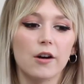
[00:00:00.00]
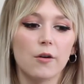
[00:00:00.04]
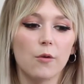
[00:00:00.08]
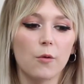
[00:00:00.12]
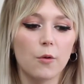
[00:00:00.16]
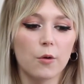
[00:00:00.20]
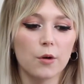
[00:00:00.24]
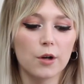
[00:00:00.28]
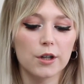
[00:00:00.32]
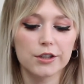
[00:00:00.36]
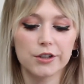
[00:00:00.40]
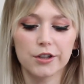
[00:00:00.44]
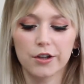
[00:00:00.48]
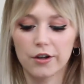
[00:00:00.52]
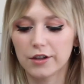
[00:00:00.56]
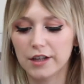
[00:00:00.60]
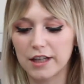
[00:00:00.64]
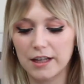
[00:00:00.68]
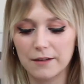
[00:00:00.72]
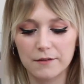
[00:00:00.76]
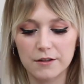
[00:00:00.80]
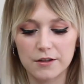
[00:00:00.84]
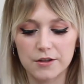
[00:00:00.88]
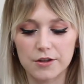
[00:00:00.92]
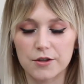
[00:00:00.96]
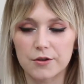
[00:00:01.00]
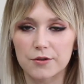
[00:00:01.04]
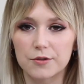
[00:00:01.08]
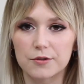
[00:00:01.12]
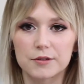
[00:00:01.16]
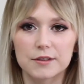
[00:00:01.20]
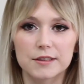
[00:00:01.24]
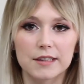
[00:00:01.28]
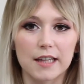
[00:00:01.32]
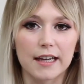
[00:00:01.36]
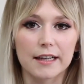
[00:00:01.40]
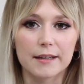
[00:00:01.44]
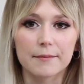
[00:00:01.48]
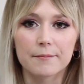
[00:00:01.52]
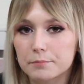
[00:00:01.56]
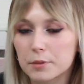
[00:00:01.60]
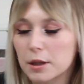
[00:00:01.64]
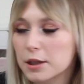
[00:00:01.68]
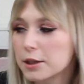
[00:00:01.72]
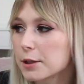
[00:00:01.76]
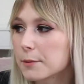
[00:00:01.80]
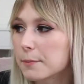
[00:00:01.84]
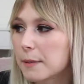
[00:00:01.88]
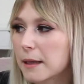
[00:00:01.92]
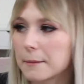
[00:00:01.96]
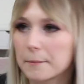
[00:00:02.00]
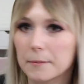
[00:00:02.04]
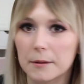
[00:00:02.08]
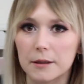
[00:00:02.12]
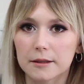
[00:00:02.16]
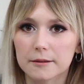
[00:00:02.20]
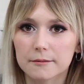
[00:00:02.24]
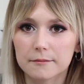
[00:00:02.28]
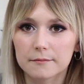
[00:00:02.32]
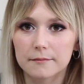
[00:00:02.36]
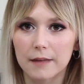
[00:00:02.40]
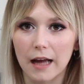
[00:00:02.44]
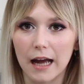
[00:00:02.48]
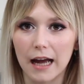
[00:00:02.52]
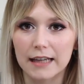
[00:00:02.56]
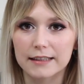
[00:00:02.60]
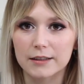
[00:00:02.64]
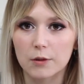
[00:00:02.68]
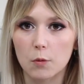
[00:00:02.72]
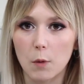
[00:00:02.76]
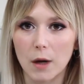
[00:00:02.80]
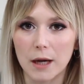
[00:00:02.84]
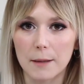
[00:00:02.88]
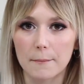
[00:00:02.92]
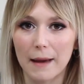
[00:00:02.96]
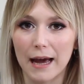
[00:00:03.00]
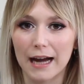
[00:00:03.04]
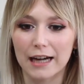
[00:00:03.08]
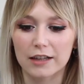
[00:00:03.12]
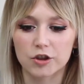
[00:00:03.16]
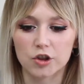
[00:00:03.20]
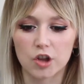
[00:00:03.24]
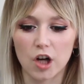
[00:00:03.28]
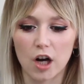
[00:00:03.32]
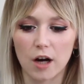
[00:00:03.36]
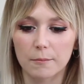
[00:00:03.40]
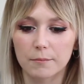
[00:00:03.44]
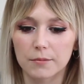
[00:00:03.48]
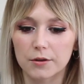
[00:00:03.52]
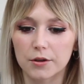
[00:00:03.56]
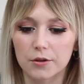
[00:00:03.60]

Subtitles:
Or you can even use like printer paper as a white backdrop.